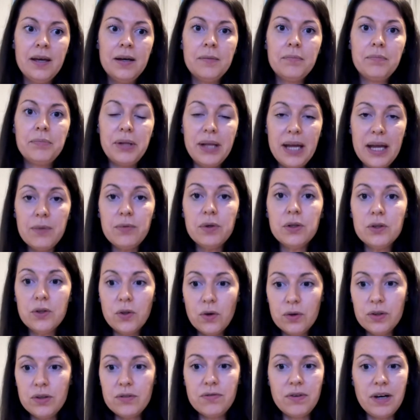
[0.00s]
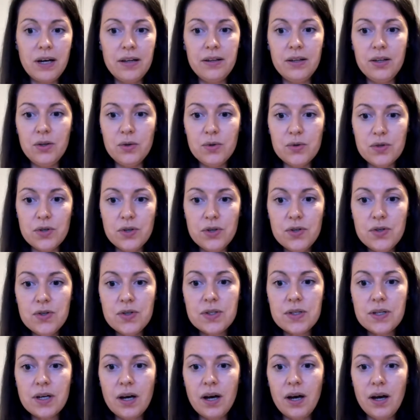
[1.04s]
Play will notify the
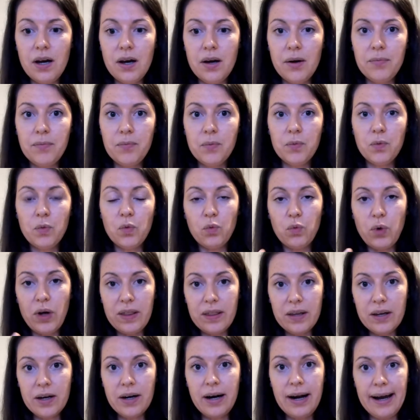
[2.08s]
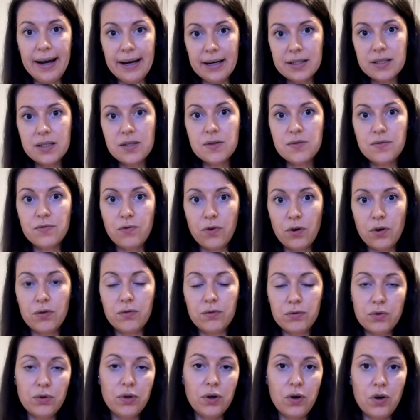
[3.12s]
users when their access
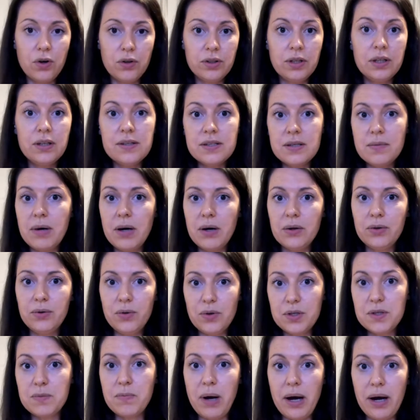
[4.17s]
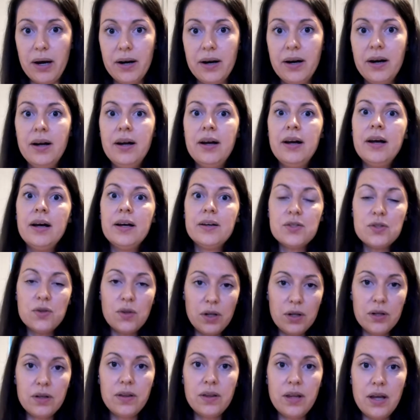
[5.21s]
to the content is about to expire, so
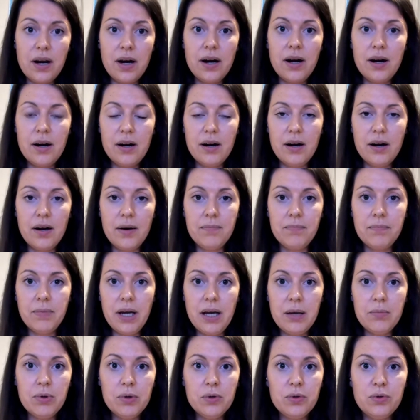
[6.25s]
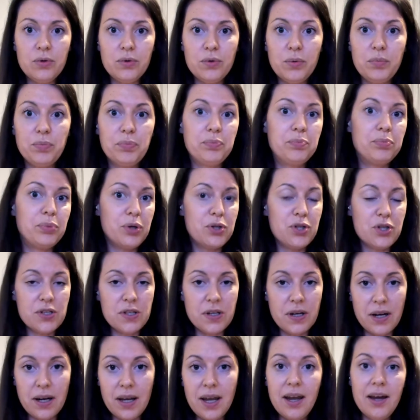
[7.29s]
that they're able to purchase it
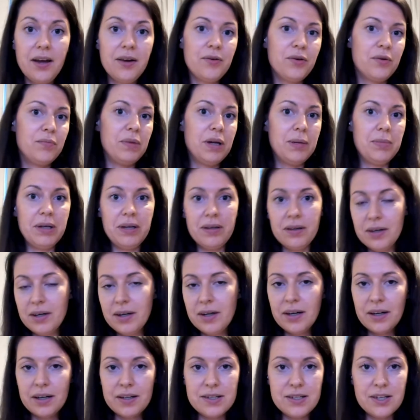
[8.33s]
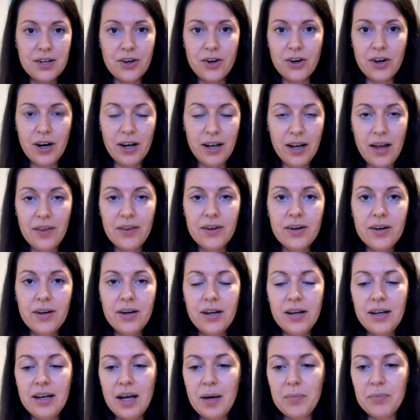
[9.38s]
again, or maybe consider another
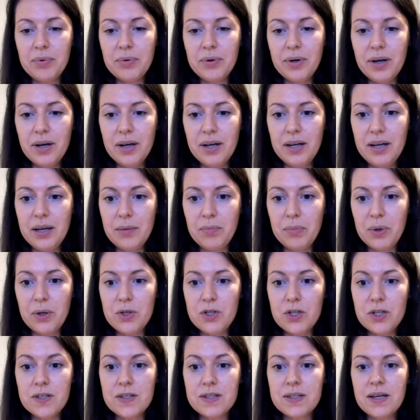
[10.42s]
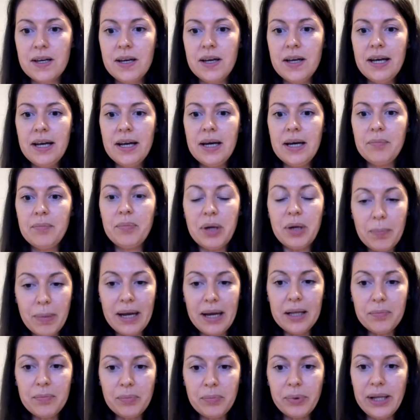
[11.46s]
in-app purchase.
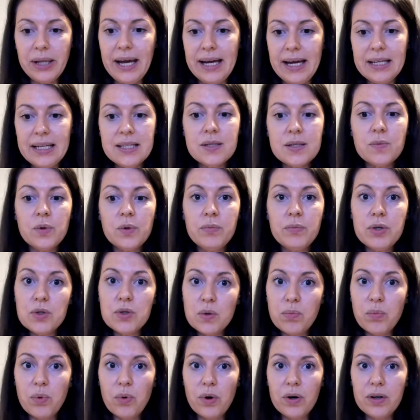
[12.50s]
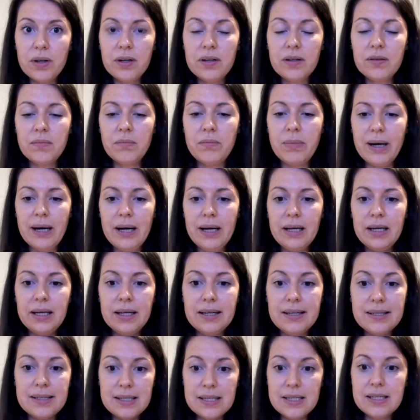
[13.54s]
Prepaid plans will be supported by
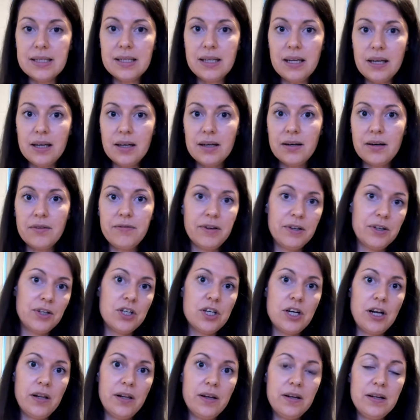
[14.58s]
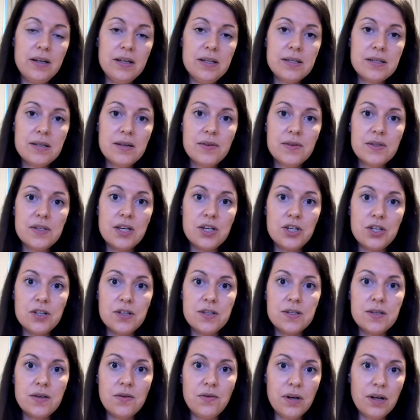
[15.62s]
existing functionalities, such
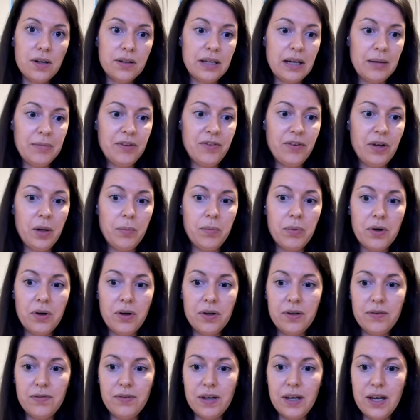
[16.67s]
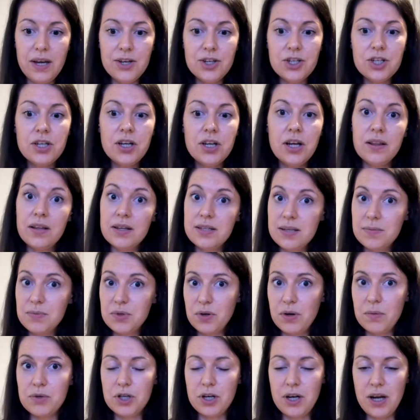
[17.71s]
as real-time developer notification and the
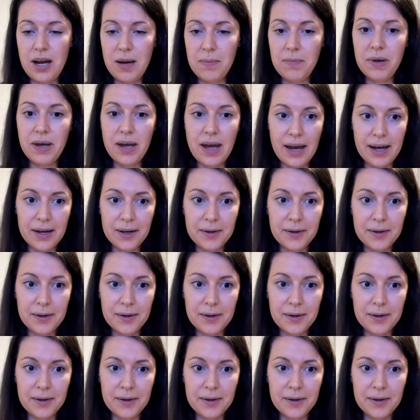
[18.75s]
subscription API.